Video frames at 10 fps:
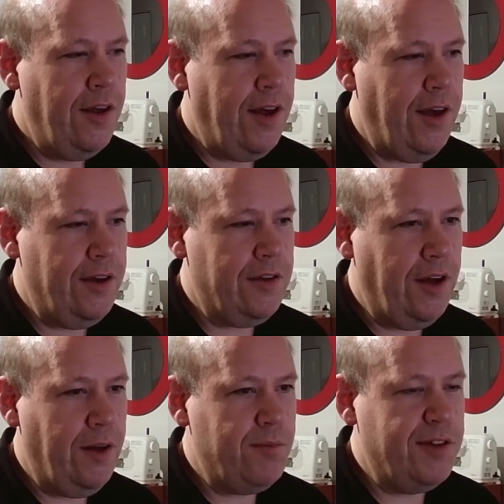and
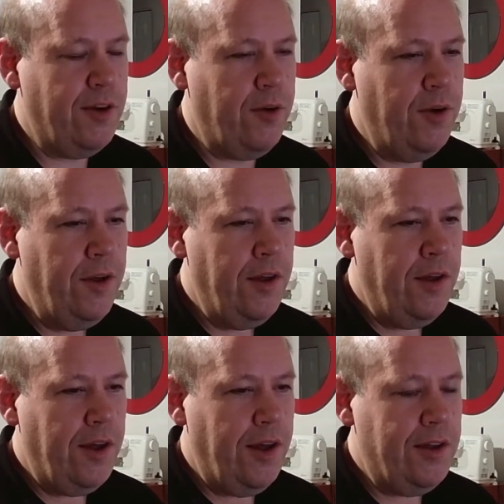so
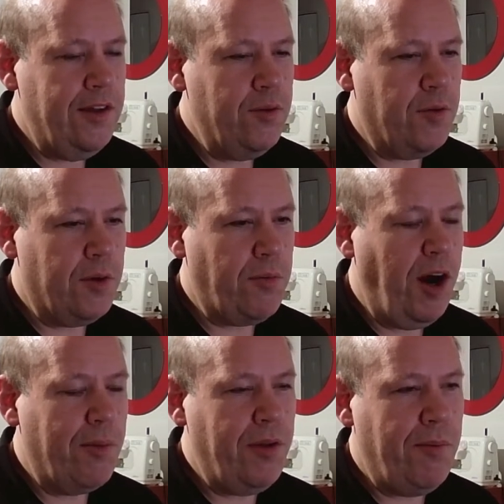it didn't work
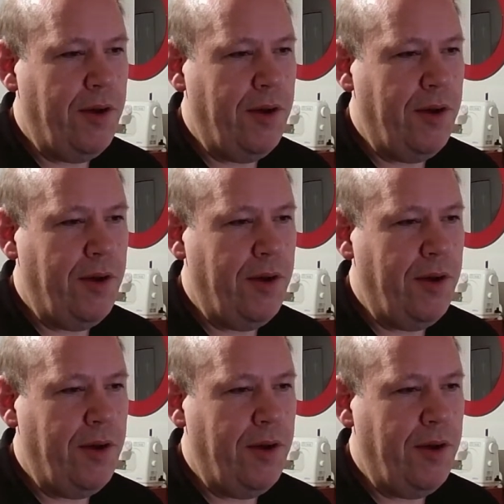properly.